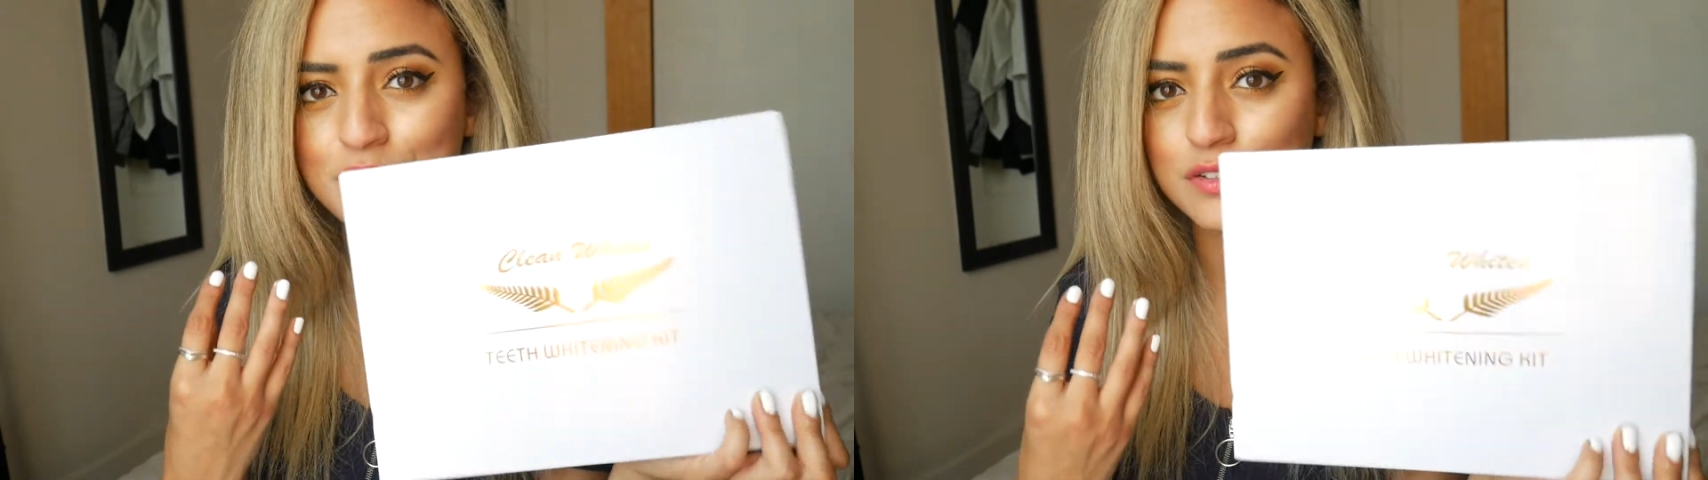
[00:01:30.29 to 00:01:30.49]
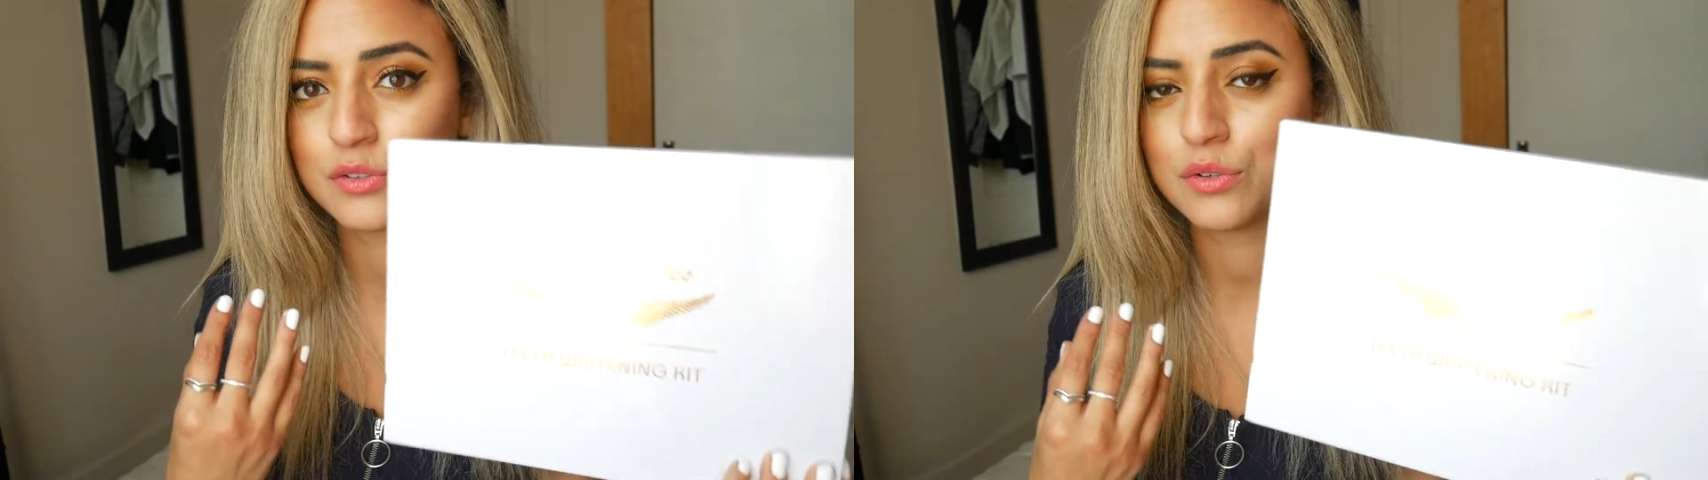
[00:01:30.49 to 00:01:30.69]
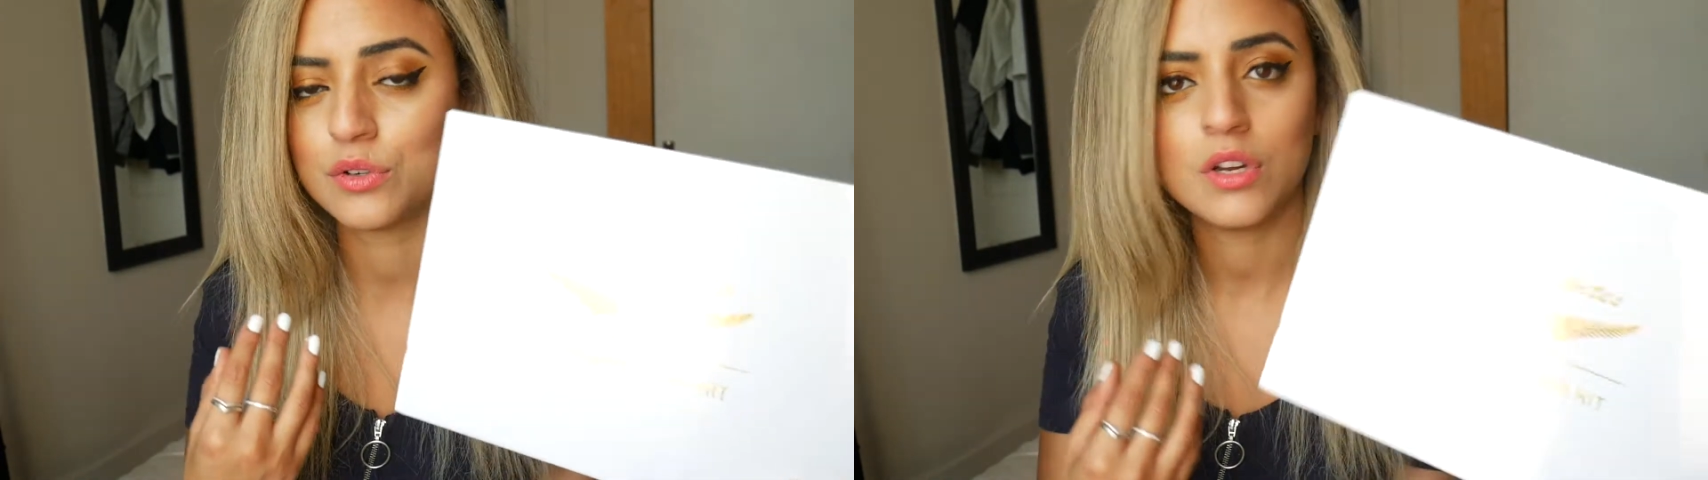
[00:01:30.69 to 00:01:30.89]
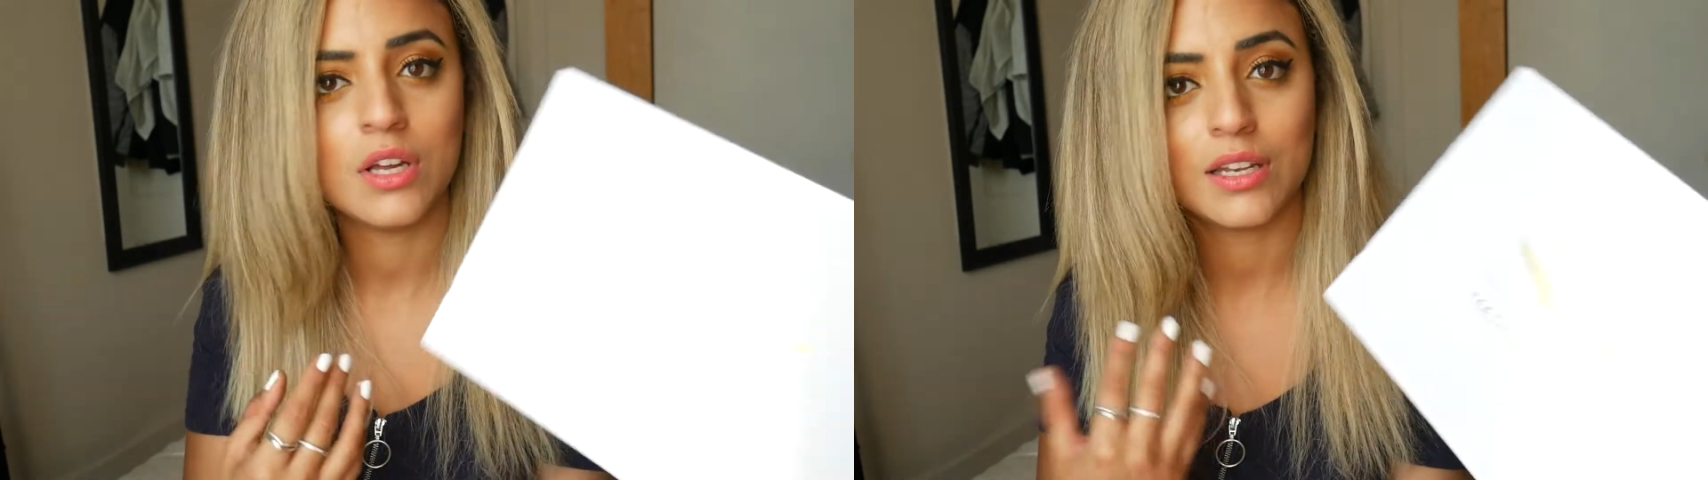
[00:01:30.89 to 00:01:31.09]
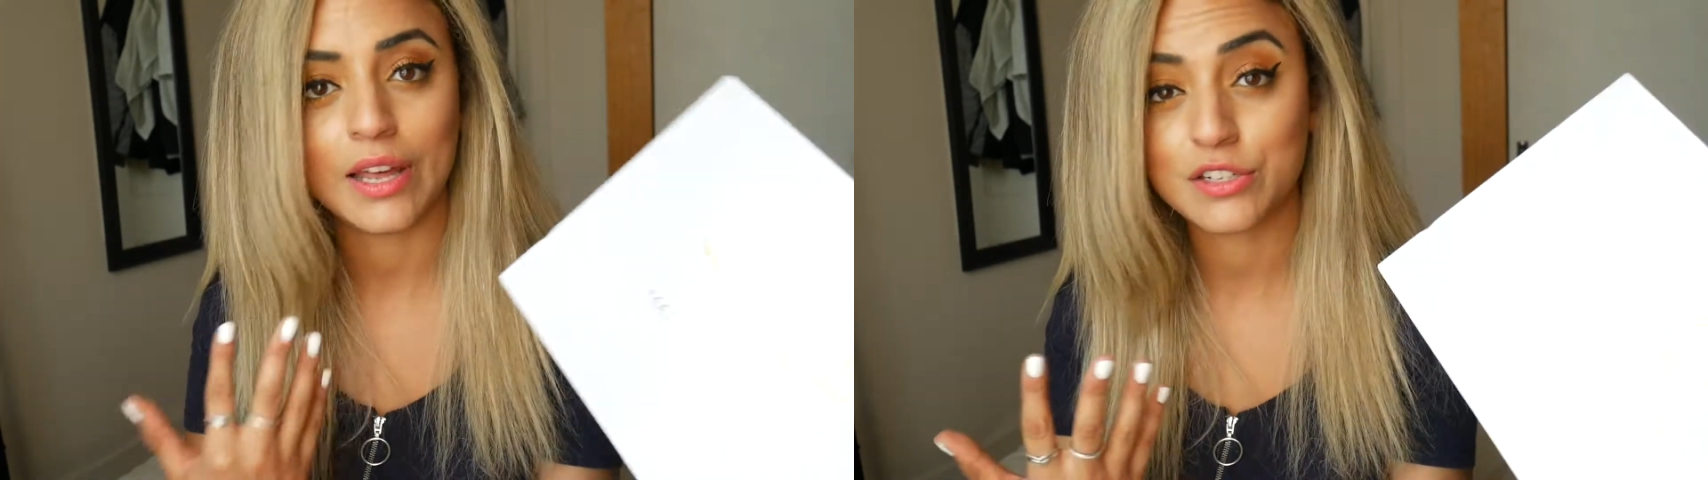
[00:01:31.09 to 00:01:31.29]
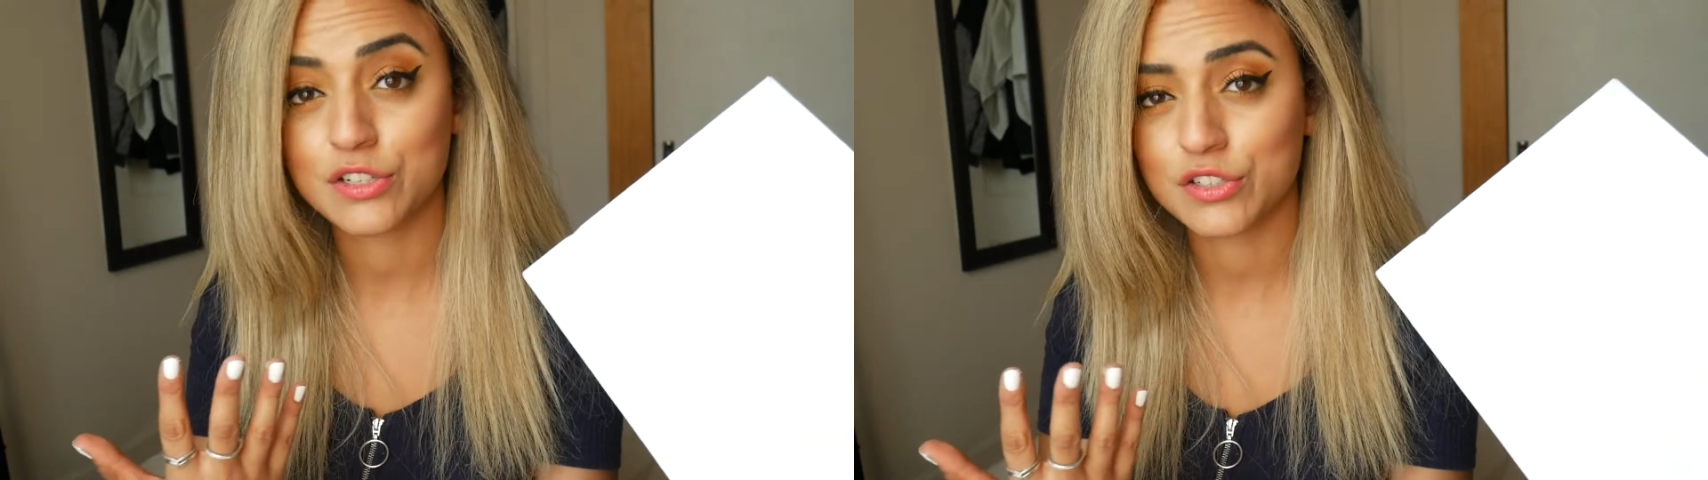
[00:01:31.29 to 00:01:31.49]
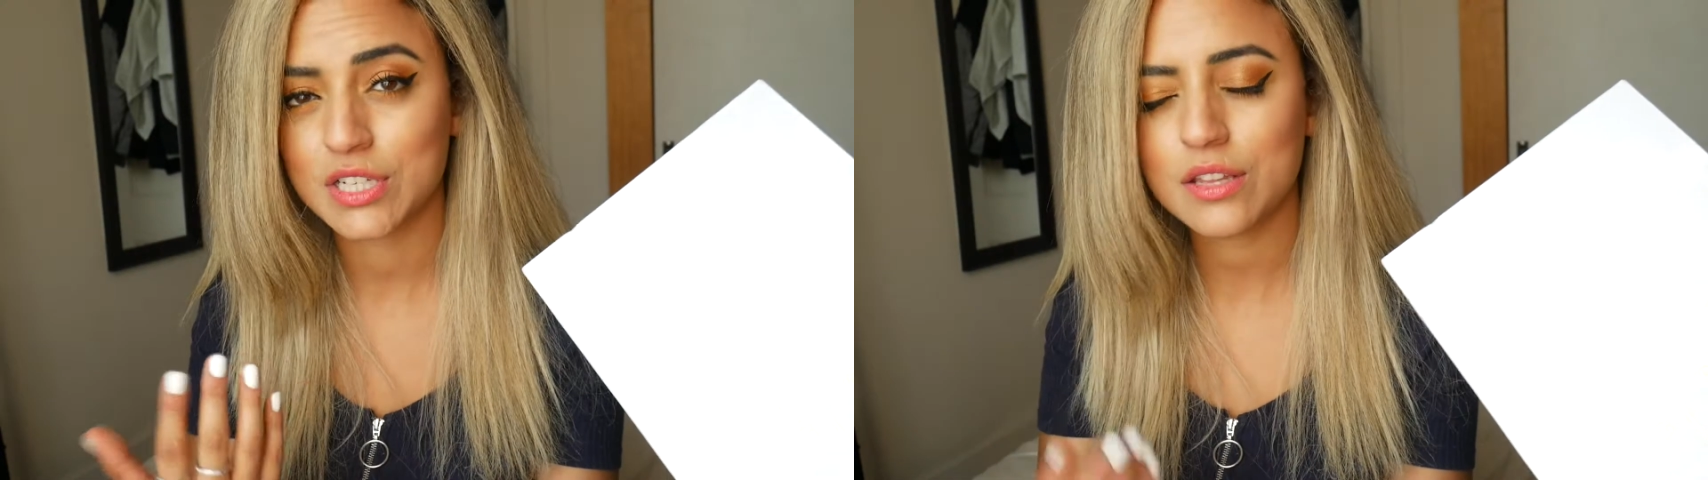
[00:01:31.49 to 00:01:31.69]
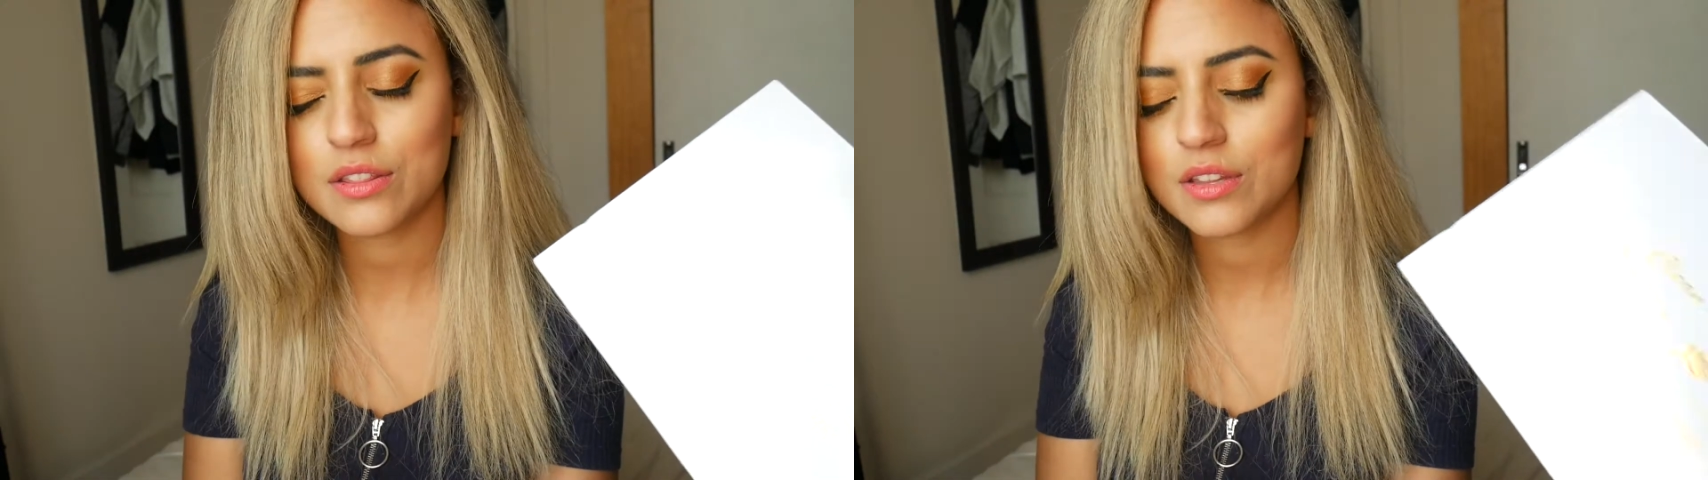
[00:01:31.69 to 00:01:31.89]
to lighten your teeth.